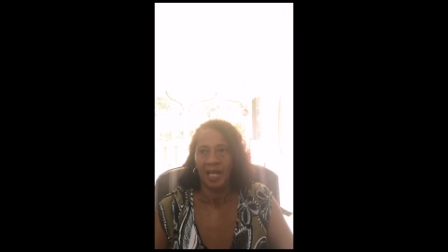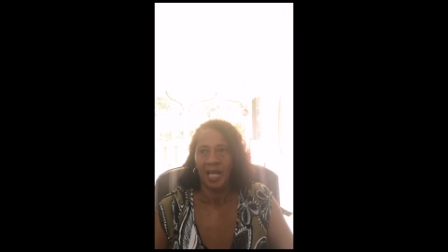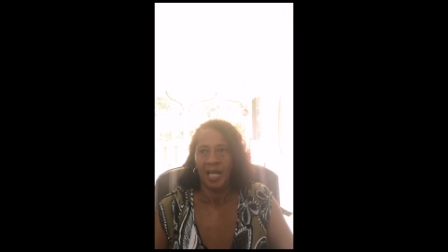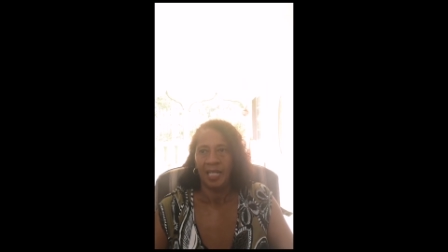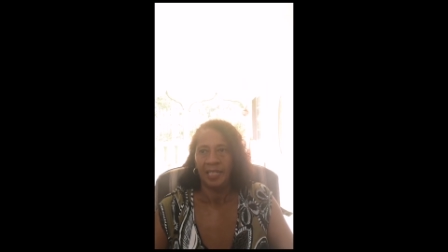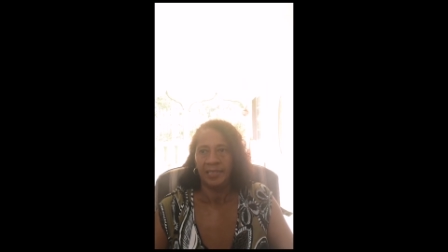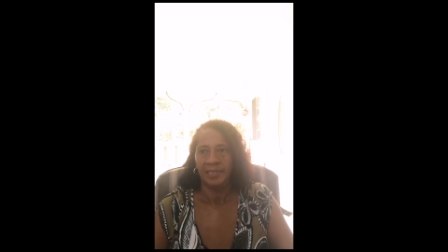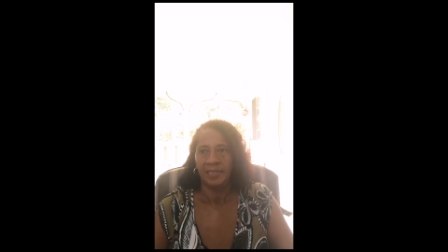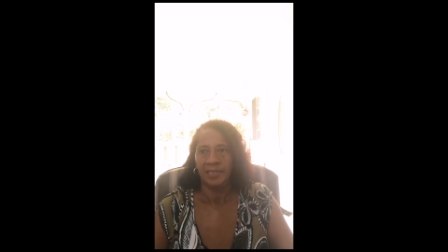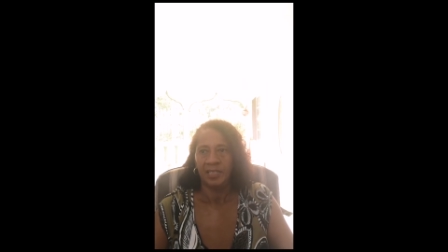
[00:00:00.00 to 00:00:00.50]

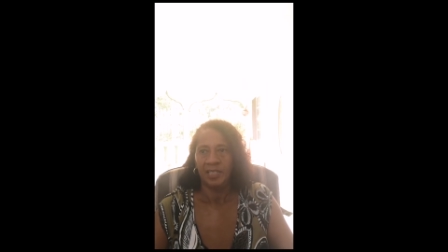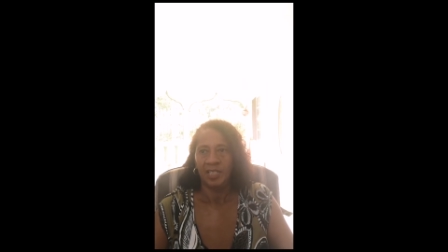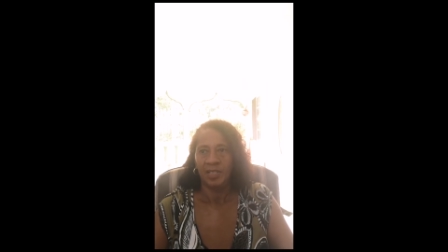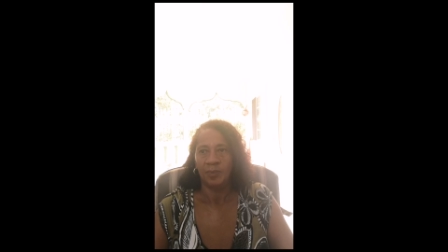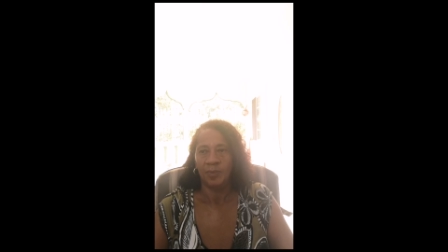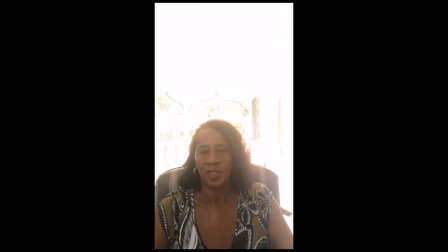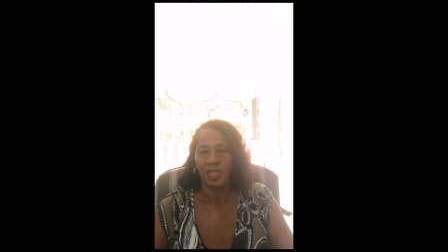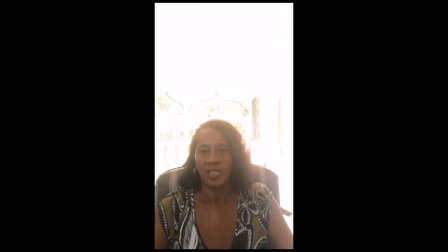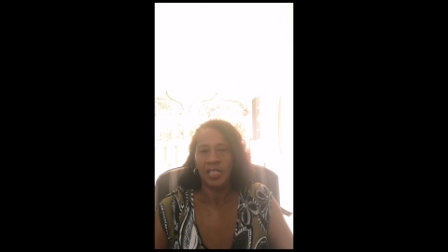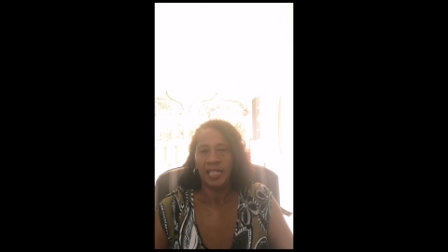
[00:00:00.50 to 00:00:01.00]
And
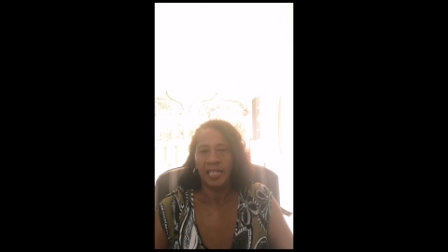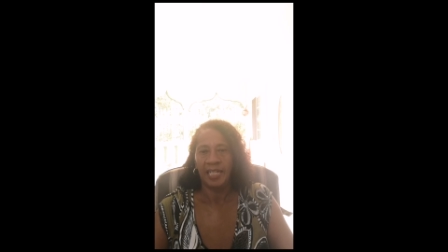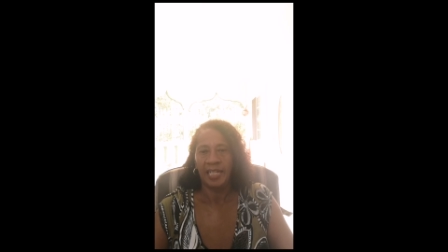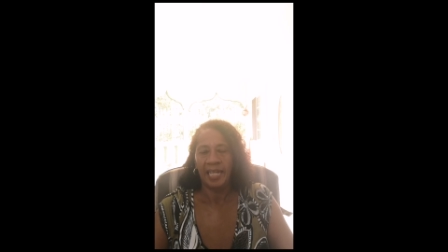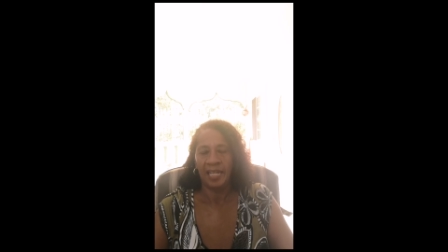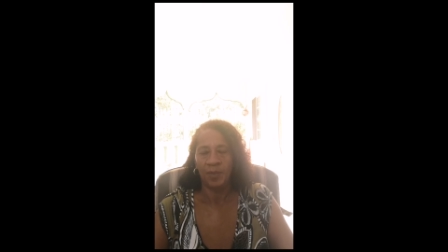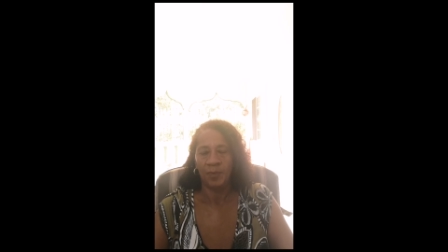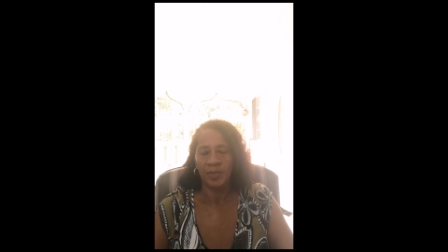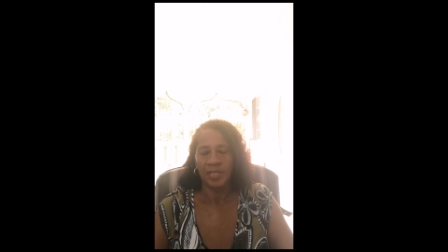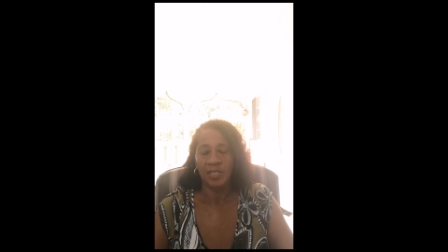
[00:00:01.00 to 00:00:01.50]
can you get it
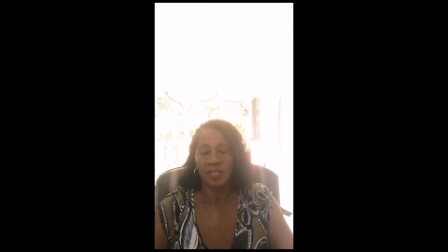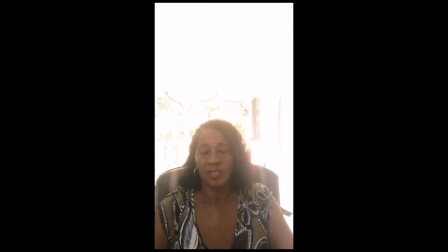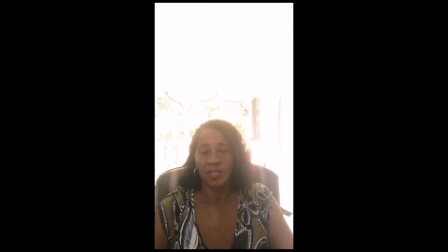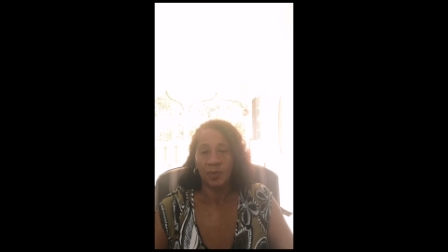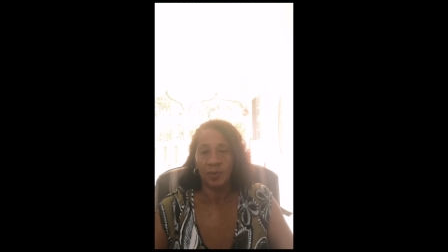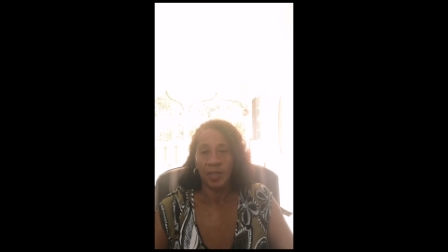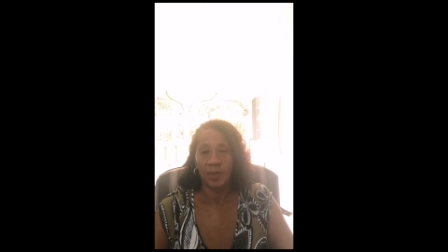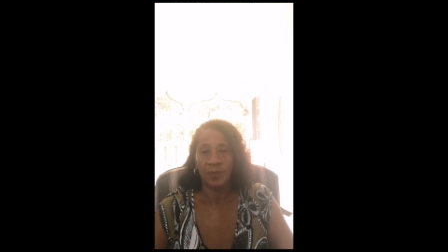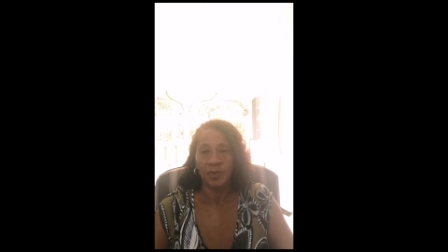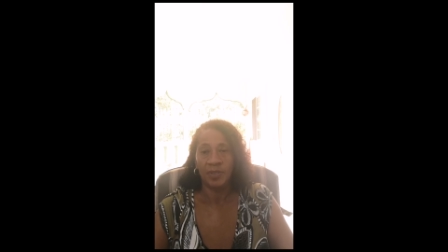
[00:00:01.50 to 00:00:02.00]
out within
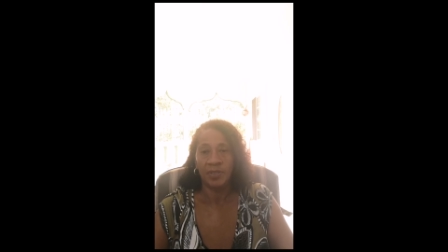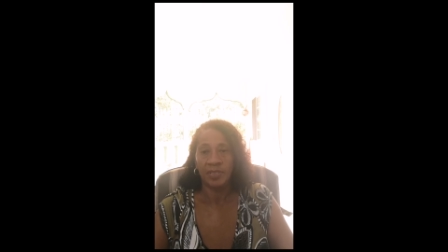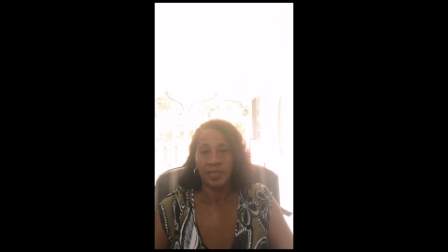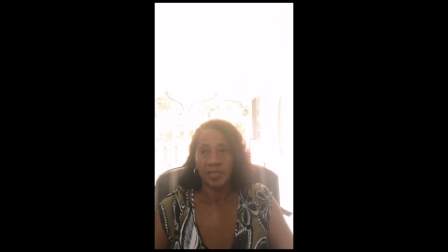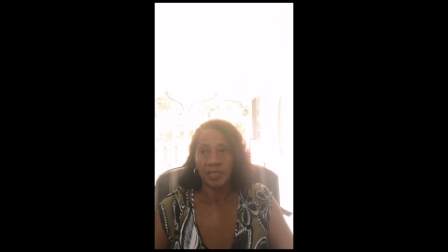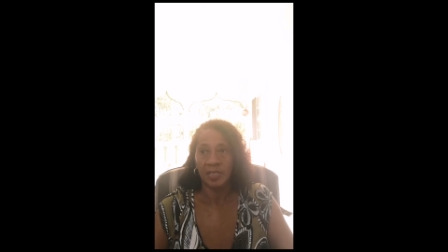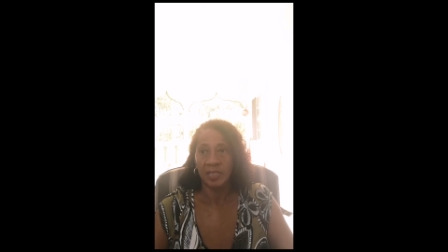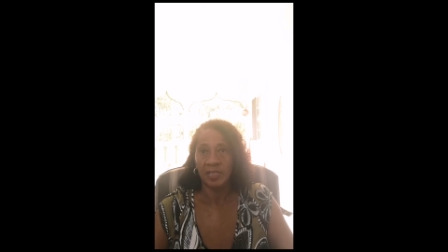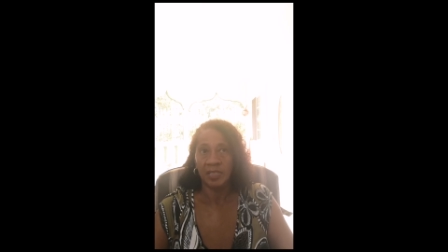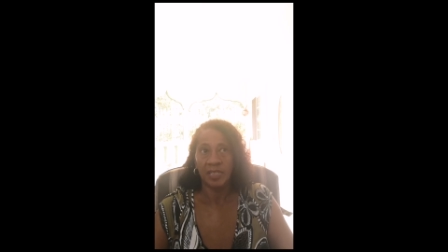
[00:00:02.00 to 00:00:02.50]
2
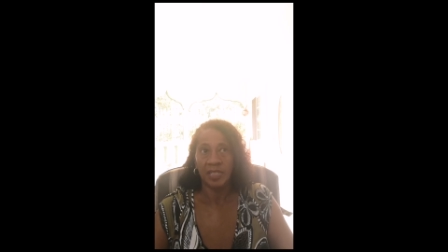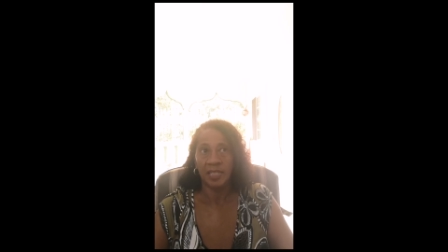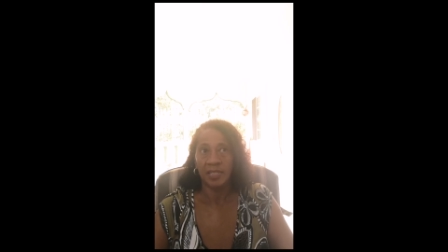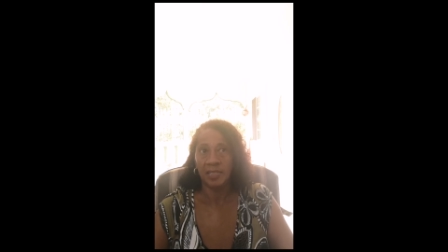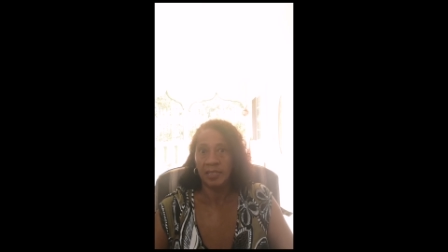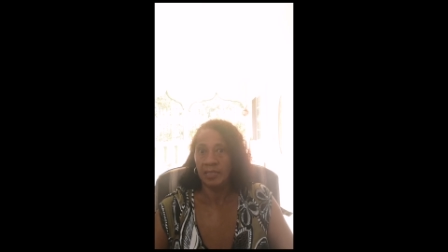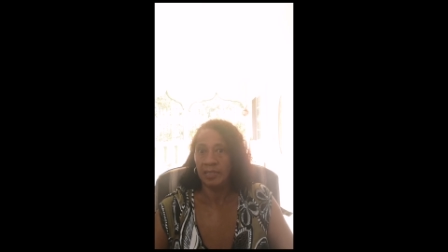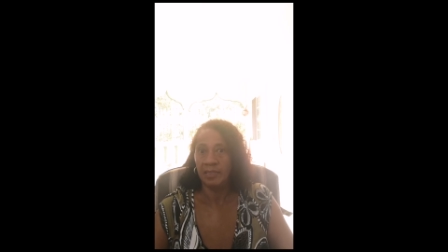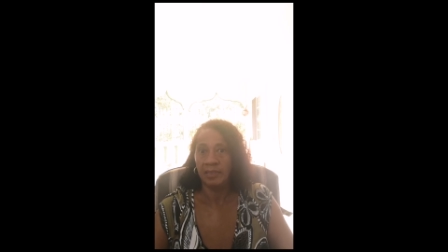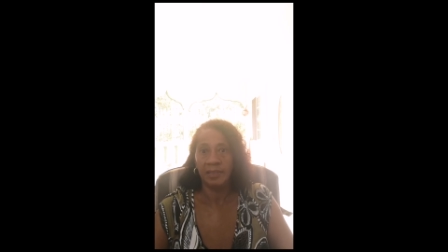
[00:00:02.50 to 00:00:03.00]
hours? And I
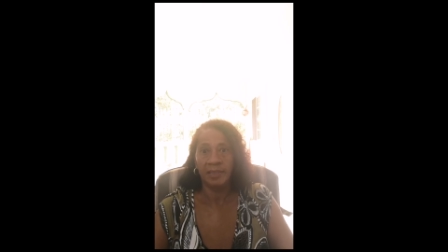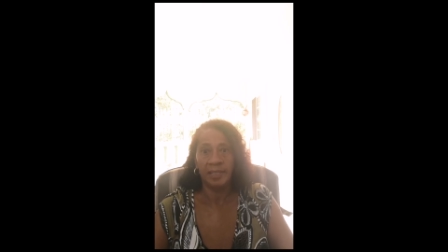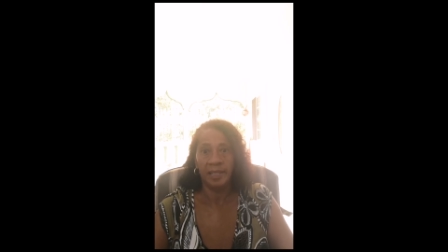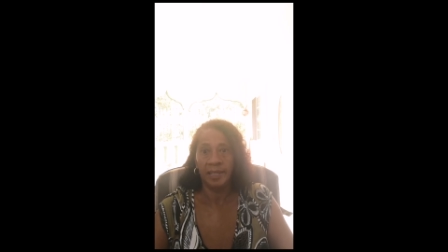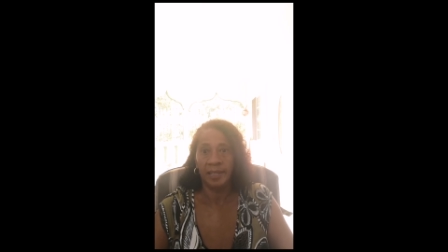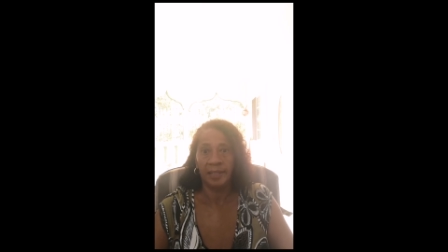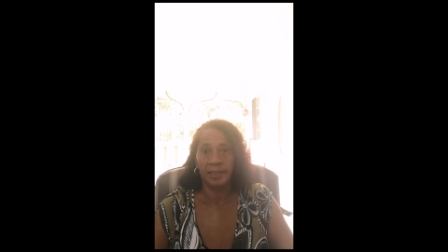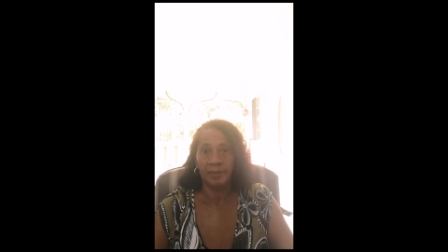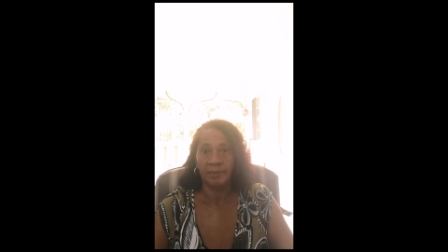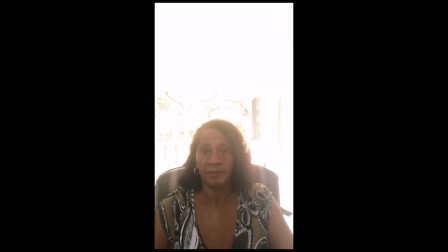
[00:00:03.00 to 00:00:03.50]
says,
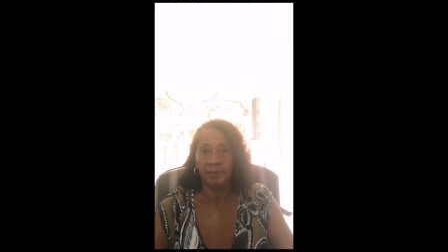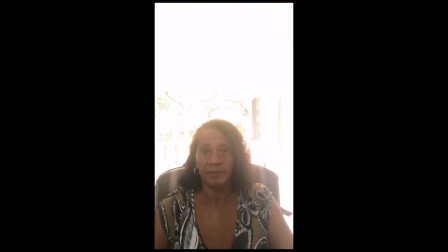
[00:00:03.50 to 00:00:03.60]
yeah,